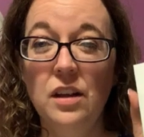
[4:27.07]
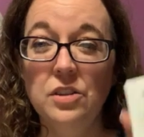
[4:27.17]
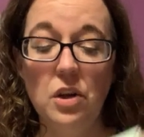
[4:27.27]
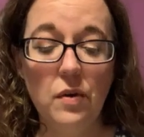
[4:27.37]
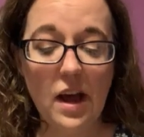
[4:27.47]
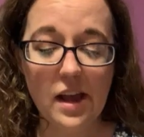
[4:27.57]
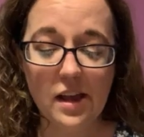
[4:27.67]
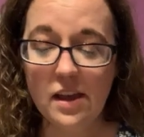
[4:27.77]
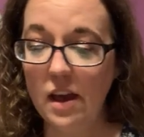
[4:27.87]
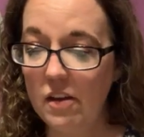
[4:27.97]
So
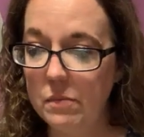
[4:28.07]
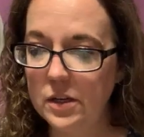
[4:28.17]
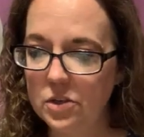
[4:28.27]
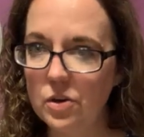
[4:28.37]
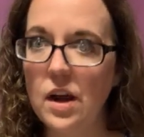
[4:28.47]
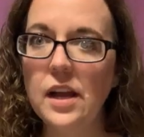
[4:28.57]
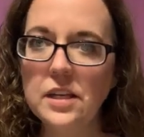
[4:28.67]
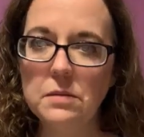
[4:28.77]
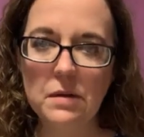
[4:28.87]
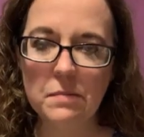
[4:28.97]
I have been trying
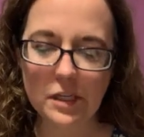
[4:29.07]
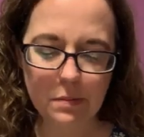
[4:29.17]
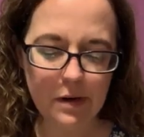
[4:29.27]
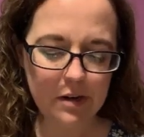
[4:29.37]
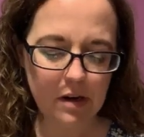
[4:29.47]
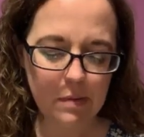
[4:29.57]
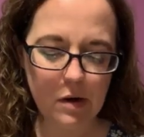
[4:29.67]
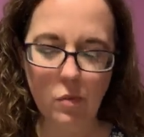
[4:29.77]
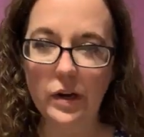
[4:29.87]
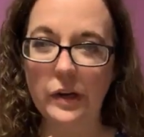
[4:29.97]
to be much better
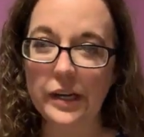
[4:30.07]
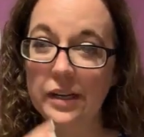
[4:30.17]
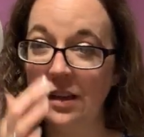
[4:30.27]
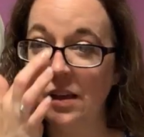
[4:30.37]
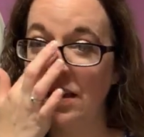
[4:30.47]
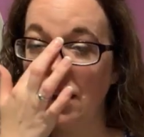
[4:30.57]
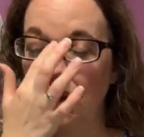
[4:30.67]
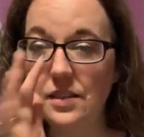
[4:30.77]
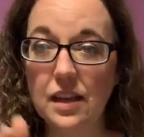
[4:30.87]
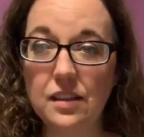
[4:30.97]
about wearing
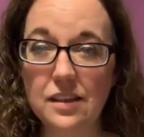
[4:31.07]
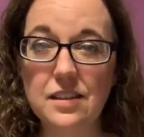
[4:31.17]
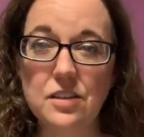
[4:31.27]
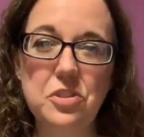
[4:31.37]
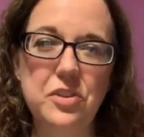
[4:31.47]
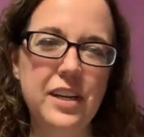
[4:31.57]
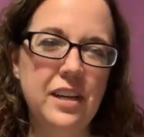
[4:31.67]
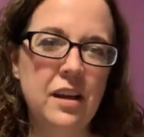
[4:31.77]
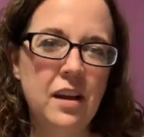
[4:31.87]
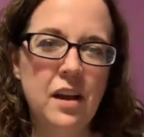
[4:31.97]
a daily
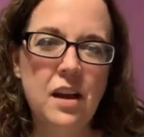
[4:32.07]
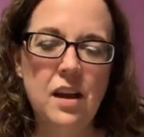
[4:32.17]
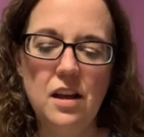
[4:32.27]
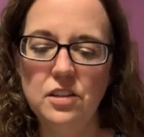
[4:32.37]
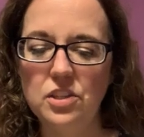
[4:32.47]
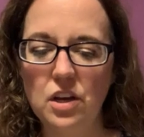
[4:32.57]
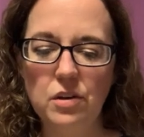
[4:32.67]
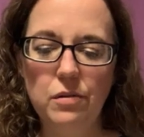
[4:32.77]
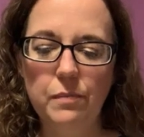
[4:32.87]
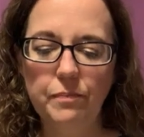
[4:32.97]
sunscreen.
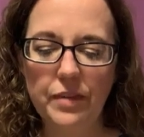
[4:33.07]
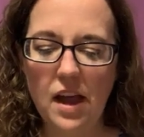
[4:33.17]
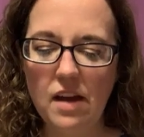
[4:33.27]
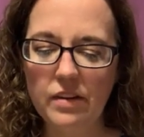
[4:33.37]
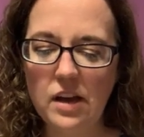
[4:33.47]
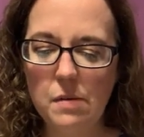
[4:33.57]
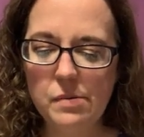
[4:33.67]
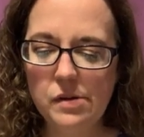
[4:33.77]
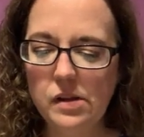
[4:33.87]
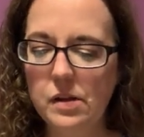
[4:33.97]
So I have a
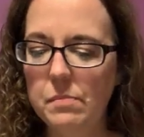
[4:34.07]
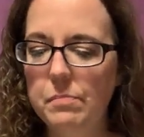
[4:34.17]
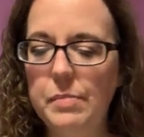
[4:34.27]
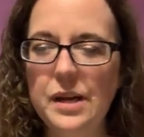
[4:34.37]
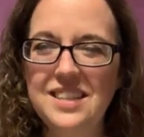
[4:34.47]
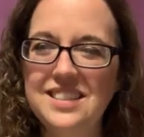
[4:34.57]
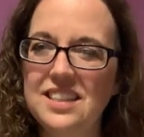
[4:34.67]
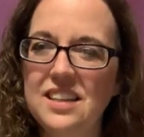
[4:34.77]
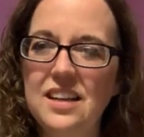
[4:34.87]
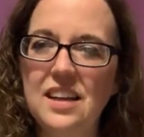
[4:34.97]
couple, but
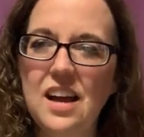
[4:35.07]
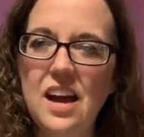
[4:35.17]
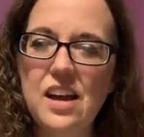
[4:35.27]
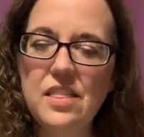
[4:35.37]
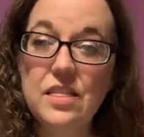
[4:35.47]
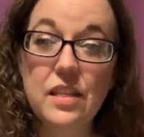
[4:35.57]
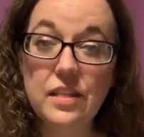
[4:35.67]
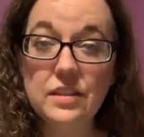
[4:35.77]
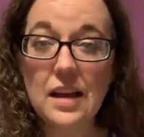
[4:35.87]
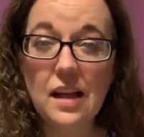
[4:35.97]

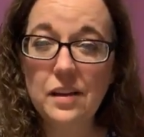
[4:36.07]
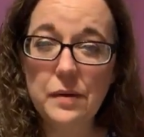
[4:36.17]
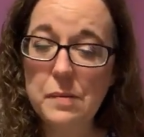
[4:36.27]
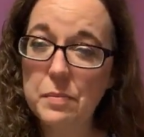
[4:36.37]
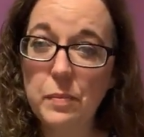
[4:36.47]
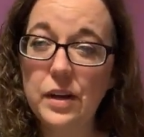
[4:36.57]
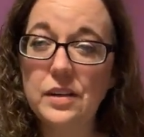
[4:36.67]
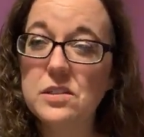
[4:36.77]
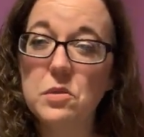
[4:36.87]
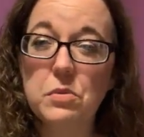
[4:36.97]
this Aloe Up brand
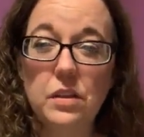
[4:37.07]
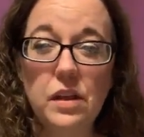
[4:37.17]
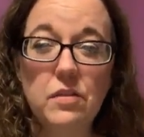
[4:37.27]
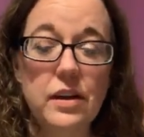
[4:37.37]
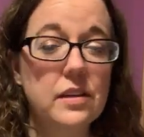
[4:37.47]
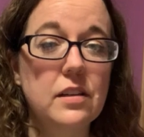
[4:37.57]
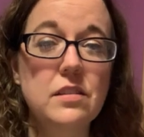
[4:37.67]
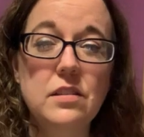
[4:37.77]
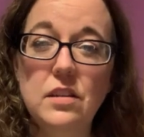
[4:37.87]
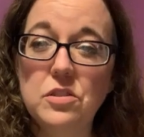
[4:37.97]
is a really great
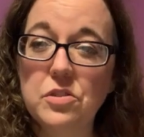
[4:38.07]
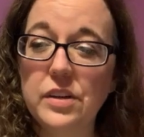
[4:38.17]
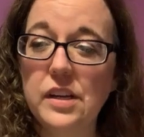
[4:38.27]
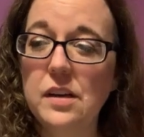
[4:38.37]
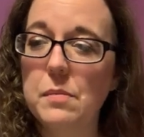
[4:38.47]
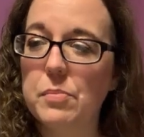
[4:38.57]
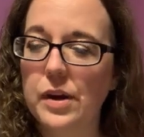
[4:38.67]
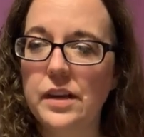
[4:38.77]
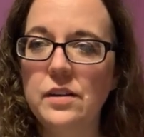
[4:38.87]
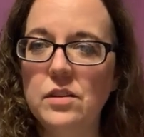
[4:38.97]
sunscreen
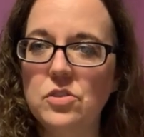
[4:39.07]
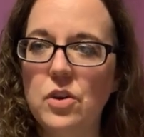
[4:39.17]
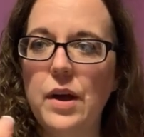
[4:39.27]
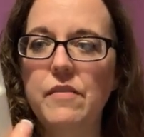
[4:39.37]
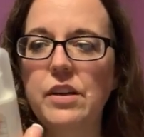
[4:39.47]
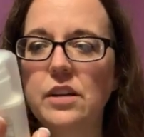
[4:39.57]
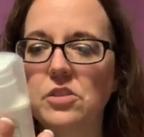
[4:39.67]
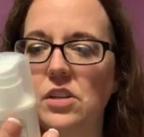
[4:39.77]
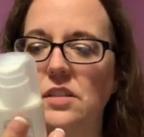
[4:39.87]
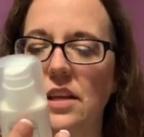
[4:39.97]
brand. So having
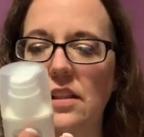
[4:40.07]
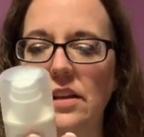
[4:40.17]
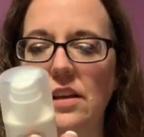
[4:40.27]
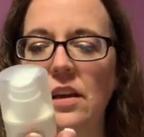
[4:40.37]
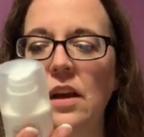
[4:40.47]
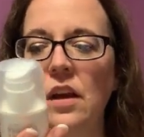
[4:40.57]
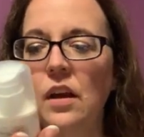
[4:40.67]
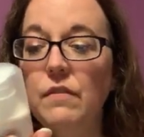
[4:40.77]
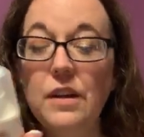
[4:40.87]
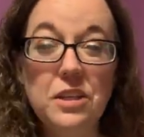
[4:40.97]
just a daily
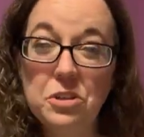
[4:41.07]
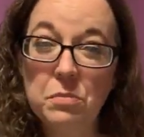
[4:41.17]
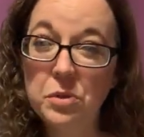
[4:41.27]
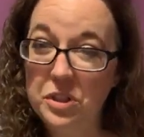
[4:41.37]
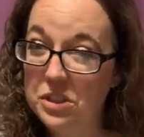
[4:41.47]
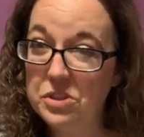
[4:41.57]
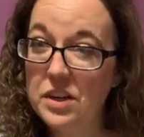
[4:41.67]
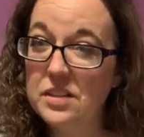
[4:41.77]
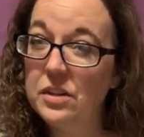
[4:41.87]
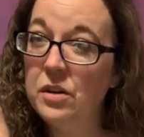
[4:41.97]
facial
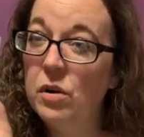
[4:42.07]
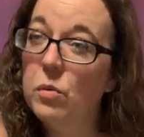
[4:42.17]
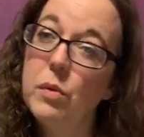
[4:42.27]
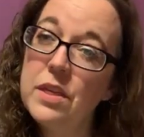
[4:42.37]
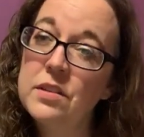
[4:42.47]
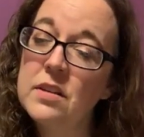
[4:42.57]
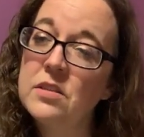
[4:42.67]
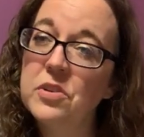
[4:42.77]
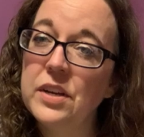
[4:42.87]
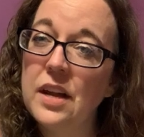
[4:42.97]
moisturizer with
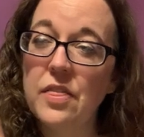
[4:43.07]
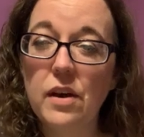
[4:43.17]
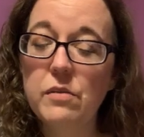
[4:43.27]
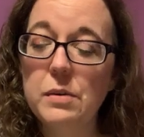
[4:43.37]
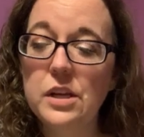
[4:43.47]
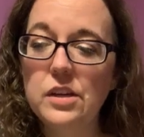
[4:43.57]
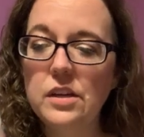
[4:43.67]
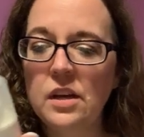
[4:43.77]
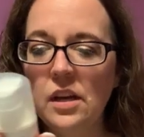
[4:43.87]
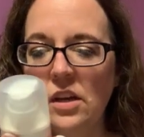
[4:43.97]
sunscreen, I thought would be
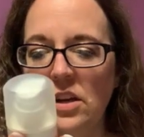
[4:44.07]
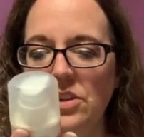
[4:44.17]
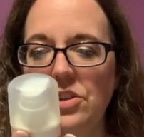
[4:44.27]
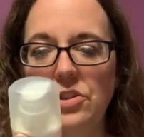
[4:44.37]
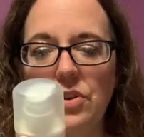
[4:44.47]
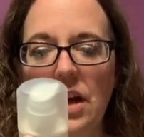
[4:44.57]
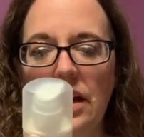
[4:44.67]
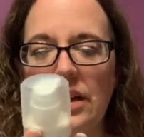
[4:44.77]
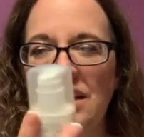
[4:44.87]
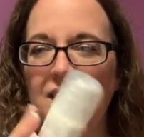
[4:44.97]
good to
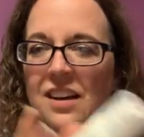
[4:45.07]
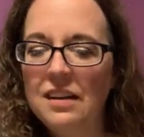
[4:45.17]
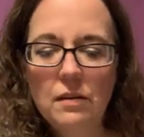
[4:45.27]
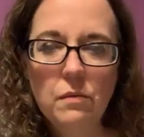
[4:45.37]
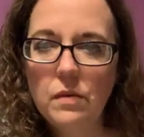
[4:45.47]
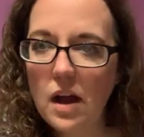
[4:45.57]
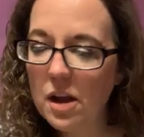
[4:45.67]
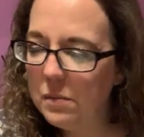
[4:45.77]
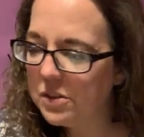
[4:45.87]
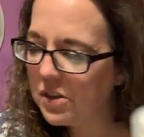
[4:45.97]
try. I
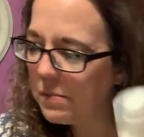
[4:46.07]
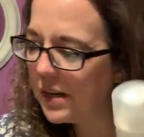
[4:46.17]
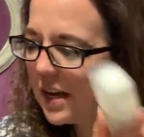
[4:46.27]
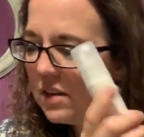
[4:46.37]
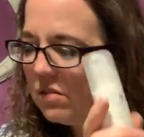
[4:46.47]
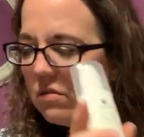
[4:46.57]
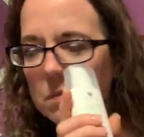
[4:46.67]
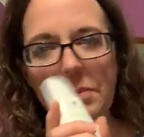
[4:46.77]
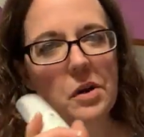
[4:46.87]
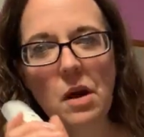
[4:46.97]
almost dropped it. I don't
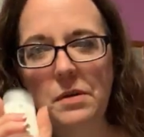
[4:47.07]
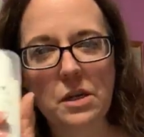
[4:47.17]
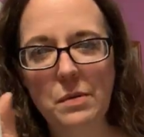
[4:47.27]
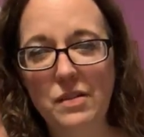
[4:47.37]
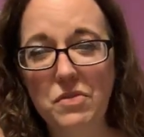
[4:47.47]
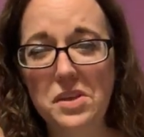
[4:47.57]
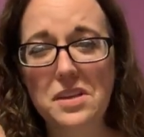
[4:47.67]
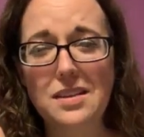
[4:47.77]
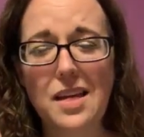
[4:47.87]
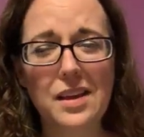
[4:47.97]
remember how much I paid for
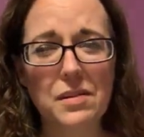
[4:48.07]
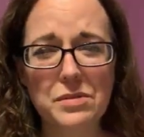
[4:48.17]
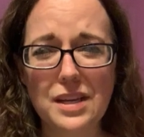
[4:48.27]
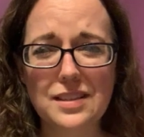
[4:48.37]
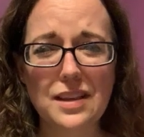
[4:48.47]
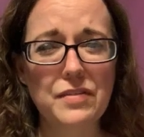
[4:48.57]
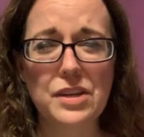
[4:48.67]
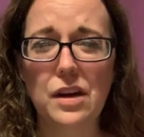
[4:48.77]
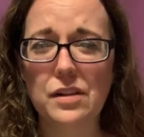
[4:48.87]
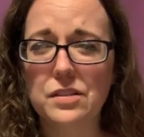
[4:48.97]
this. I think it was like
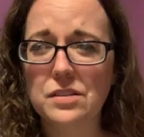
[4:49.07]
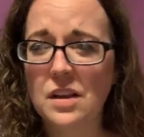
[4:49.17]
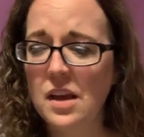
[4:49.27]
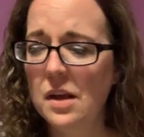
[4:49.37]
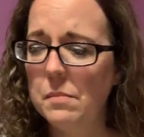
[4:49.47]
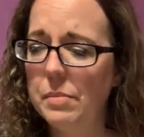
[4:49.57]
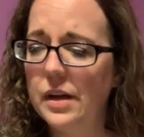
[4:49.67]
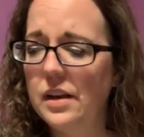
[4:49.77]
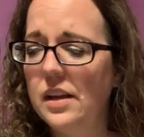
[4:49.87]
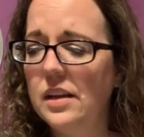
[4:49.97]
$7,
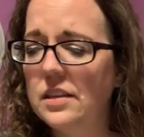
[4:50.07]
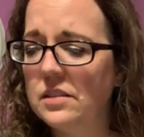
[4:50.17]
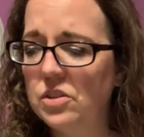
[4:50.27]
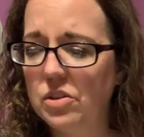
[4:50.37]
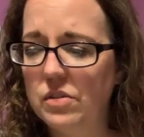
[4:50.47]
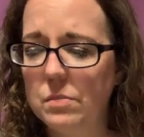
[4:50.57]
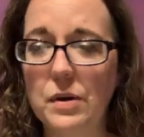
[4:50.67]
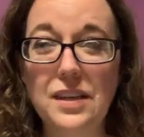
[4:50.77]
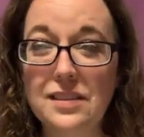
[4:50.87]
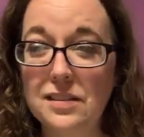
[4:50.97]
but it doesn't show the
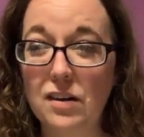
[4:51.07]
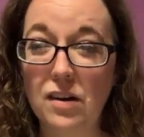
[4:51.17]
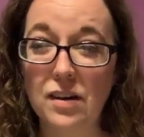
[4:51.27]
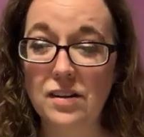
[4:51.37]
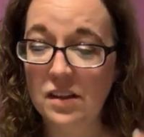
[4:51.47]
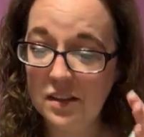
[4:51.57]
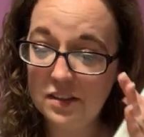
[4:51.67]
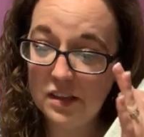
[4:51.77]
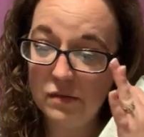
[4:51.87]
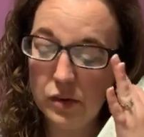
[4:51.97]
price on
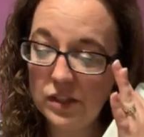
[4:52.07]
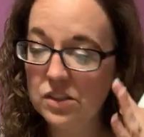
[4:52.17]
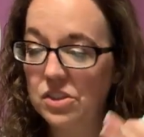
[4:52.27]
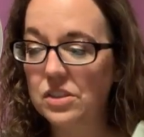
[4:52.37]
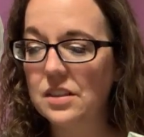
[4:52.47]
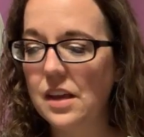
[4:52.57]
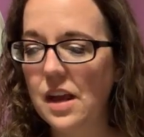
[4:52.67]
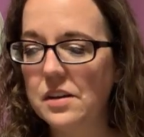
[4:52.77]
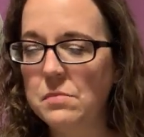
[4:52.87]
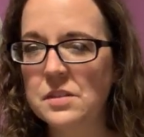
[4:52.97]
this invoice, just the
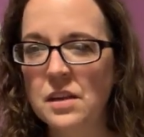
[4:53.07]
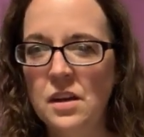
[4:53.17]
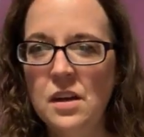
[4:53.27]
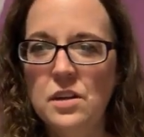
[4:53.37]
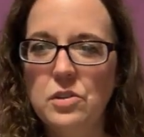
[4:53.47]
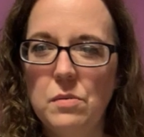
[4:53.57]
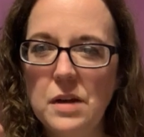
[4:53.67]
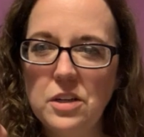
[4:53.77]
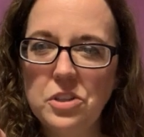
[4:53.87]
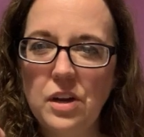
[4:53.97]
items. So I'm
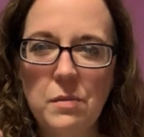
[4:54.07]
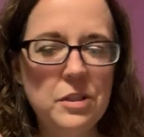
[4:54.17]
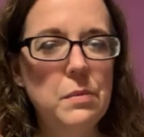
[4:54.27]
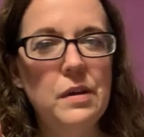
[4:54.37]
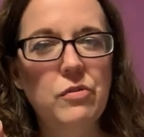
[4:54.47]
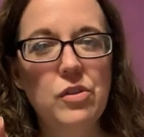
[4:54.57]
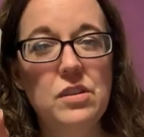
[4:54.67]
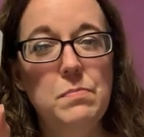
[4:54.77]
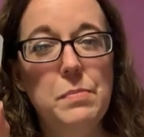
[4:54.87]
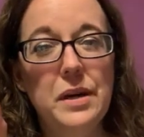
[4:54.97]
not sure how much I paid for
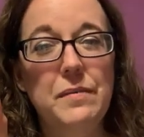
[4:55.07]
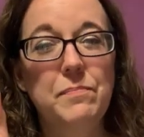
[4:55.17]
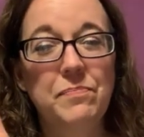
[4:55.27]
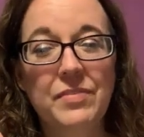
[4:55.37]
this, but